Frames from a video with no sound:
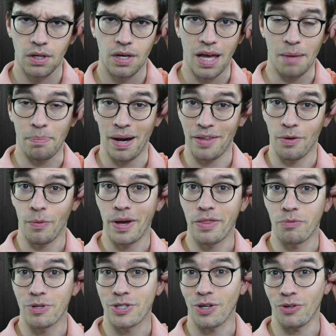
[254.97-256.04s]
And by the way, the
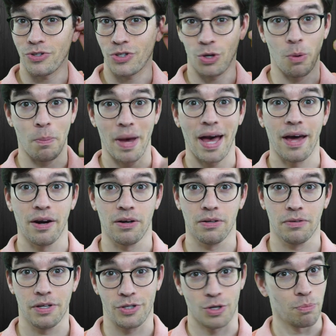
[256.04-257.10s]
results don't matter.
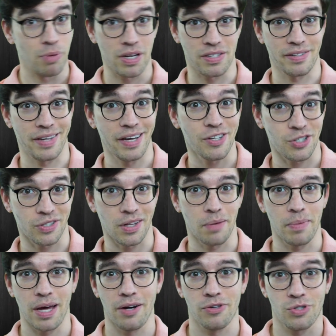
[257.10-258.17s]
It's your presentation that
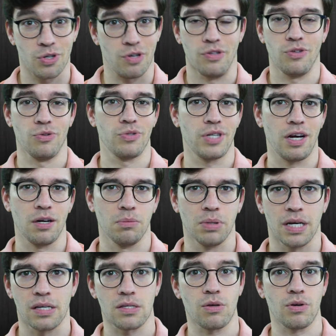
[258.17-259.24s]
matters. You could do terribly
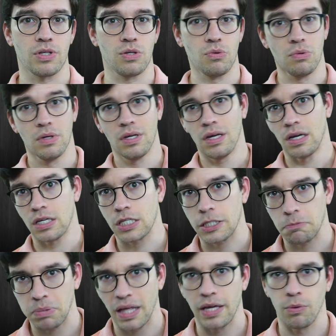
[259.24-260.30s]
as long as you
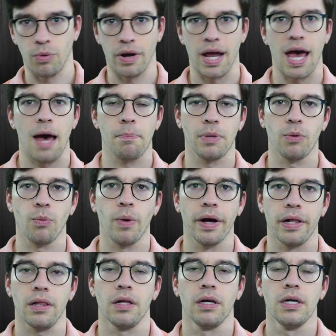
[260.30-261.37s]
explain what happened
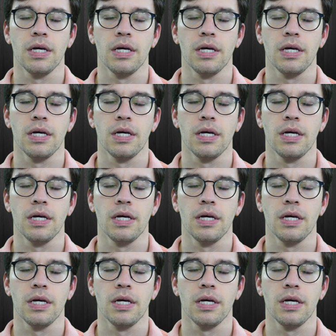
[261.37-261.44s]
well.